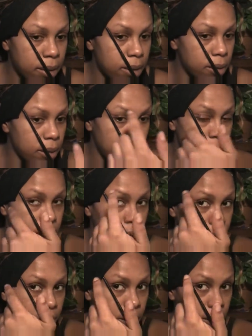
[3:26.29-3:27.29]
so that's
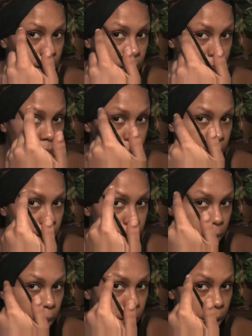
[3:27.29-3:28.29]
definitely going to be an area
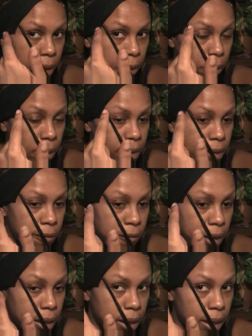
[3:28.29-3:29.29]
where we're going to want to
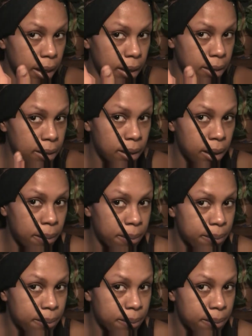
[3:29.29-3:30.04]
fill it in some.